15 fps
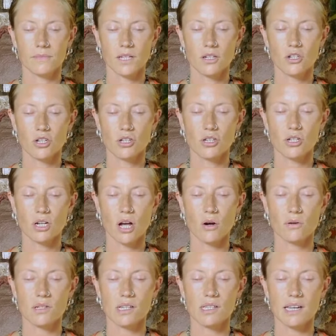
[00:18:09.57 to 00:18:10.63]
Just
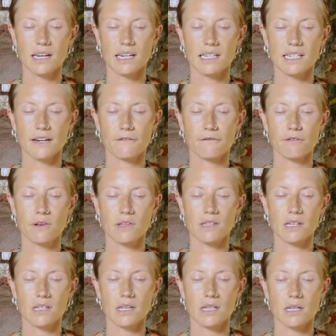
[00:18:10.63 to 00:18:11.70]
notice any
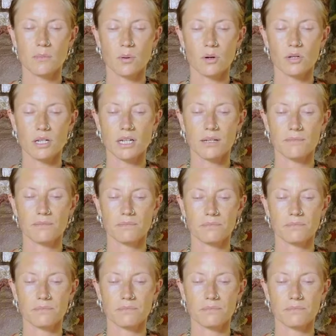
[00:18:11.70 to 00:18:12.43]
differences in the body